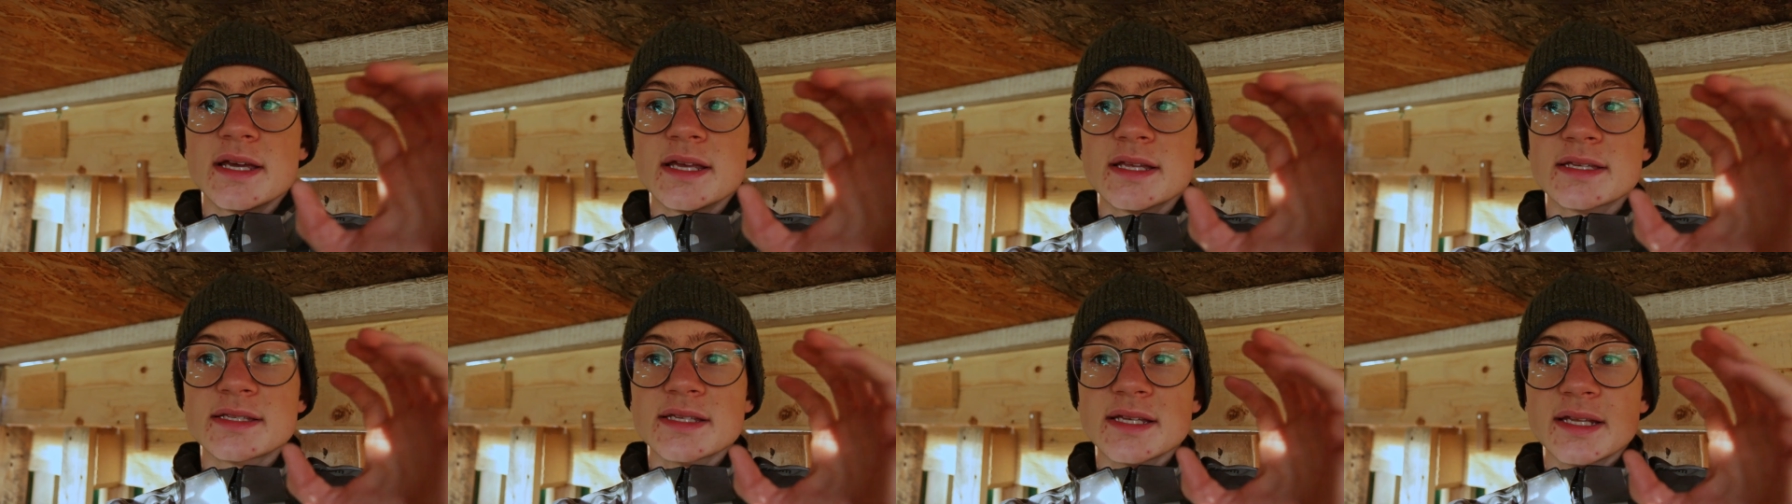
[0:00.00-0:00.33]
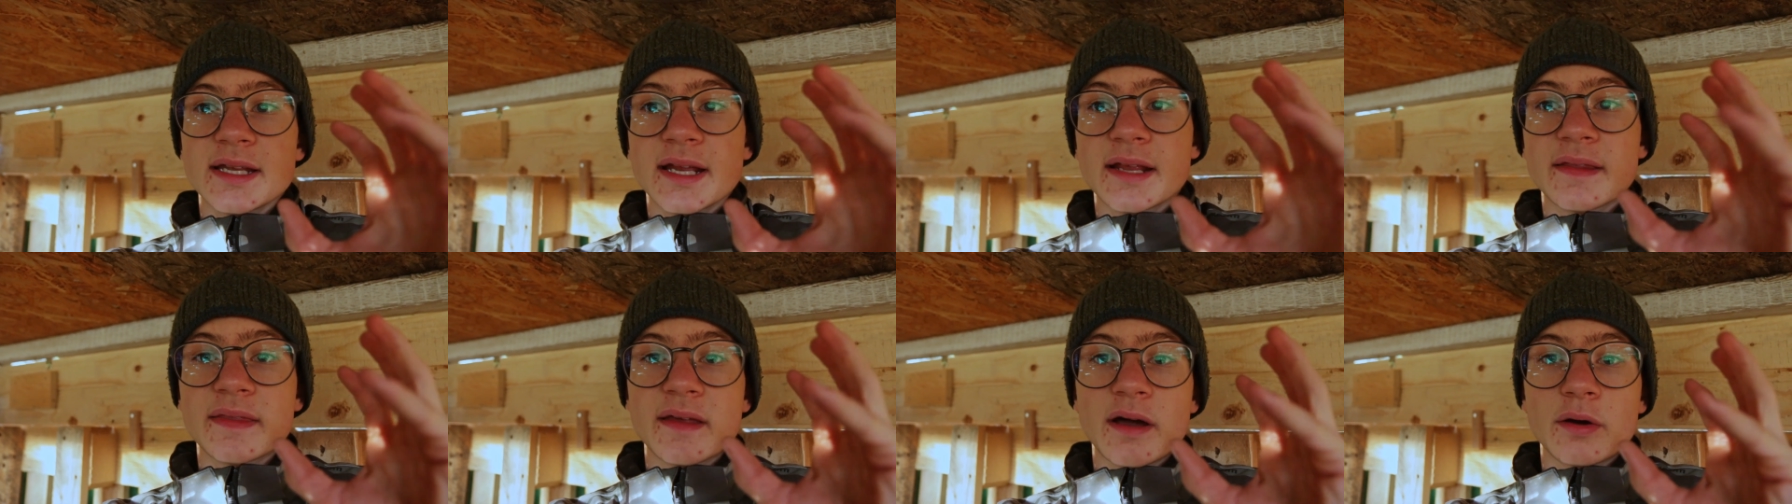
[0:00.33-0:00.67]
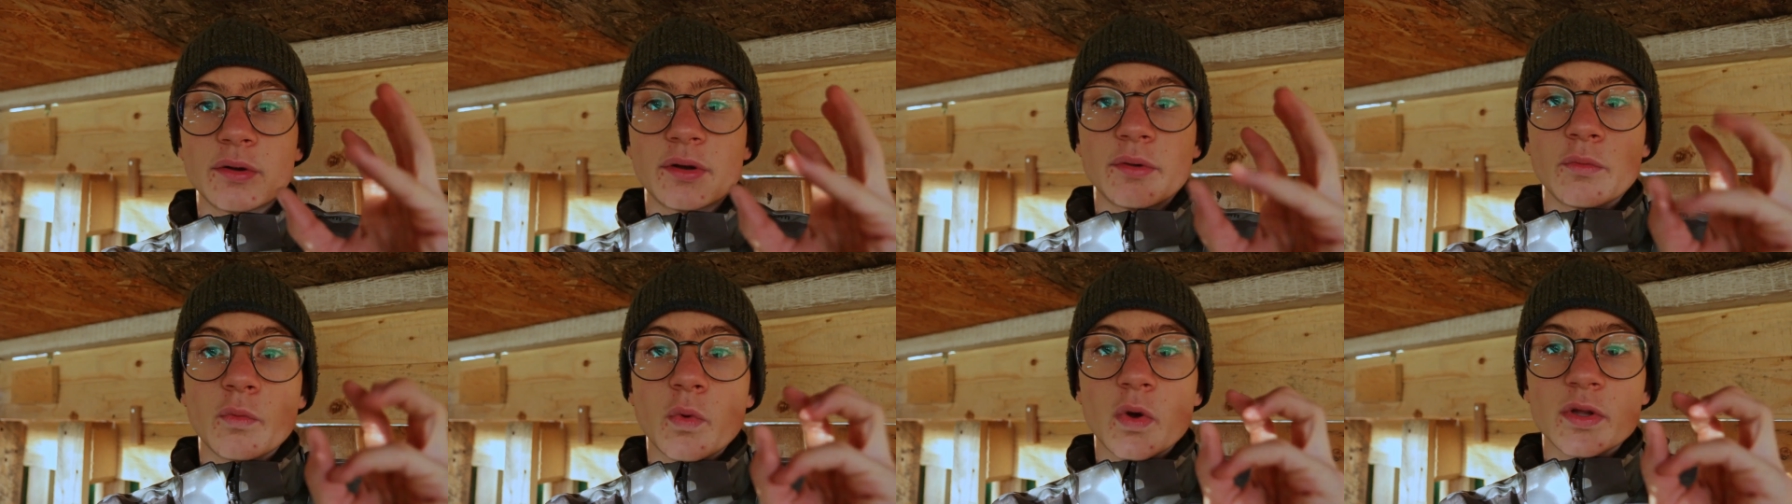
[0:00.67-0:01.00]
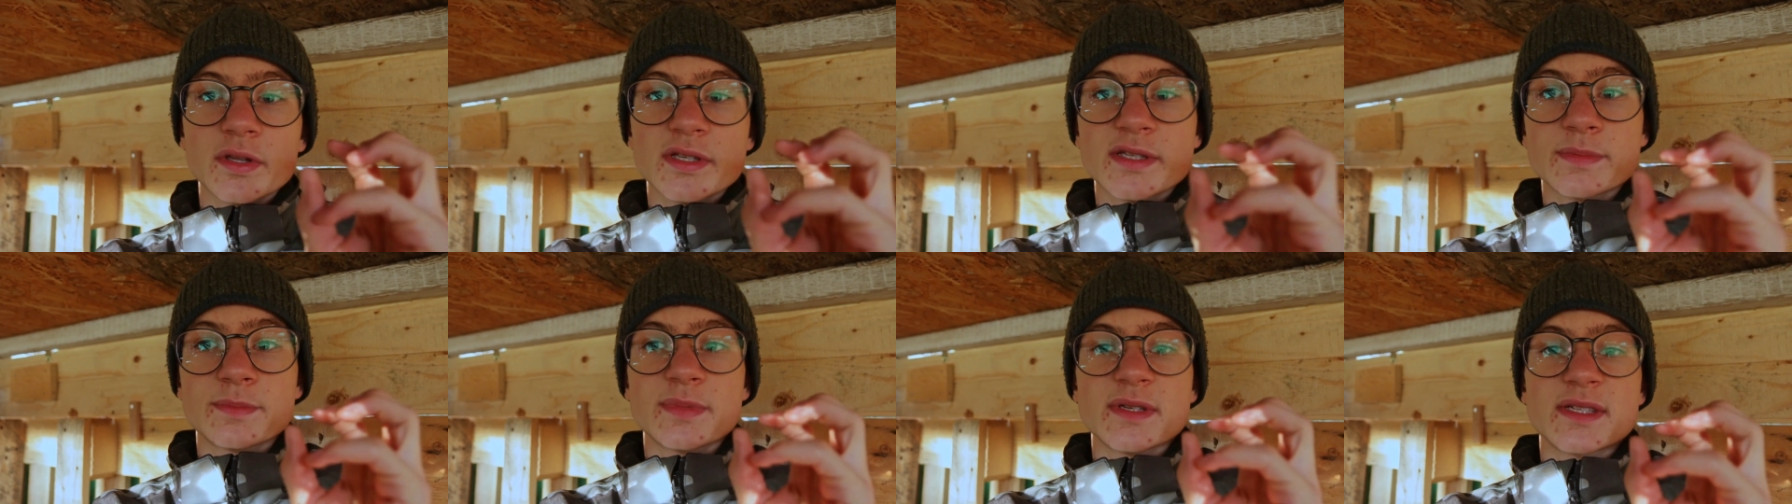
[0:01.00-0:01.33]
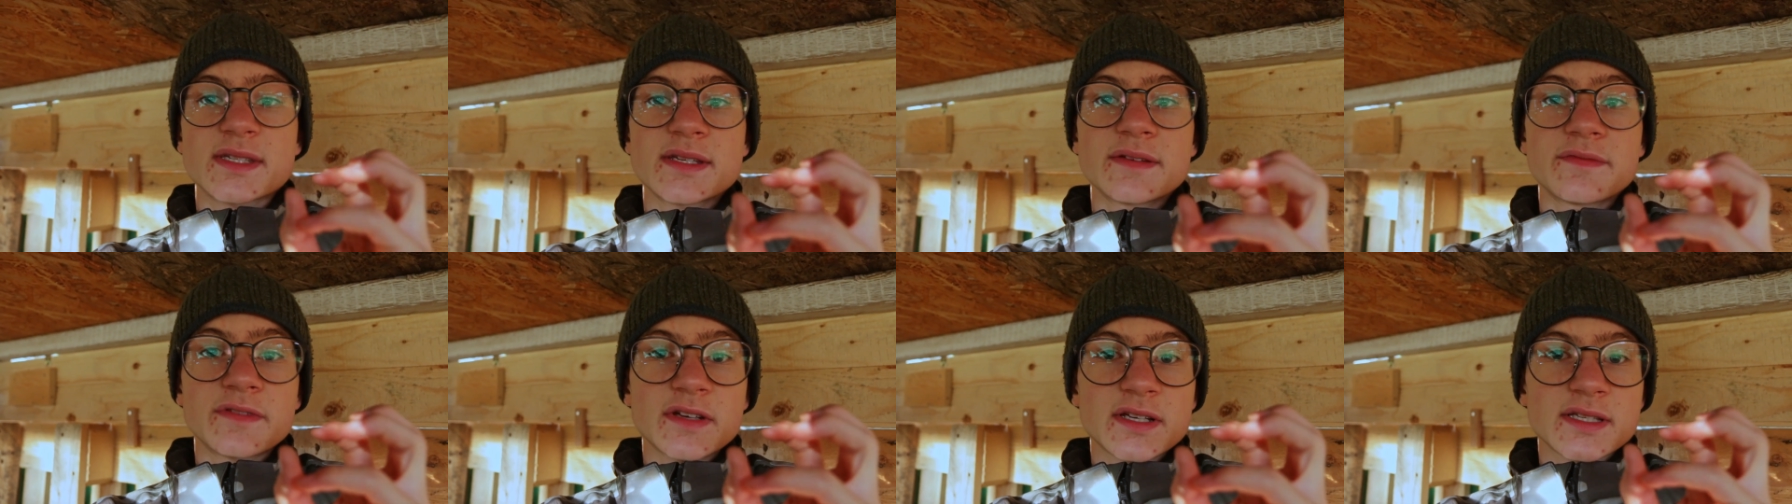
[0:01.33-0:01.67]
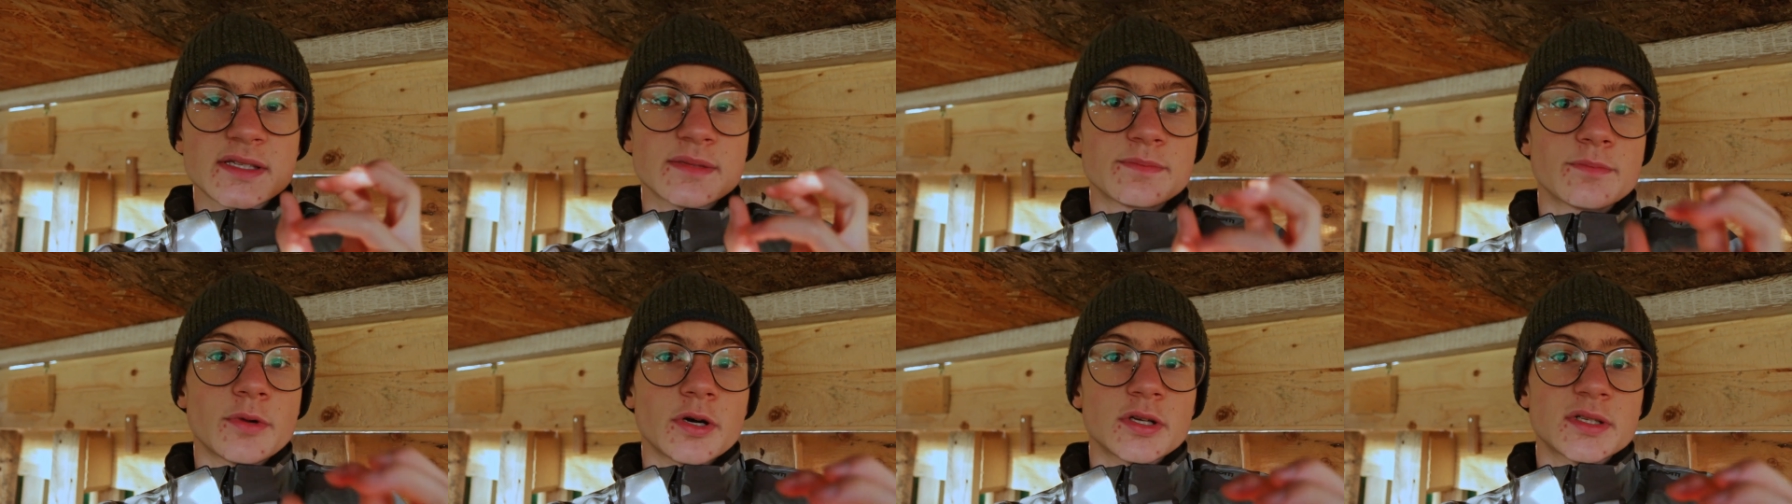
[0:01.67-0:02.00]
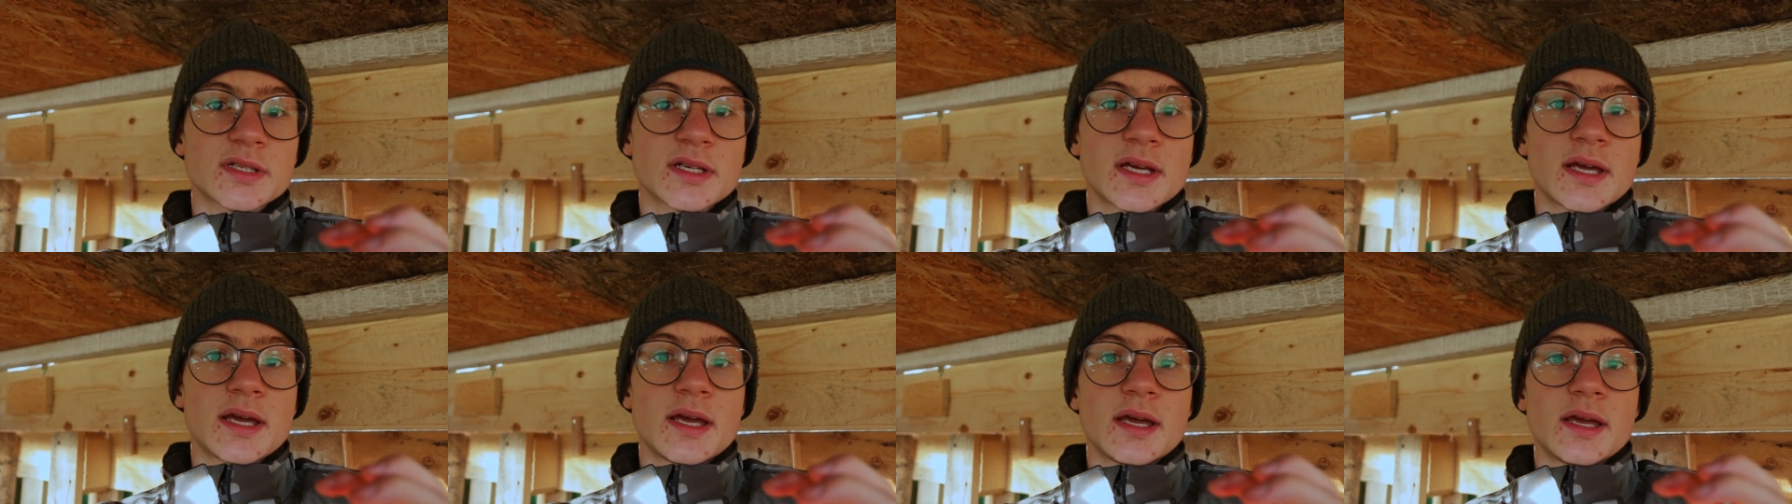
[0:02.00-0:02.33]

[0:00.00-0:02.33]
sitting down in one specific spot,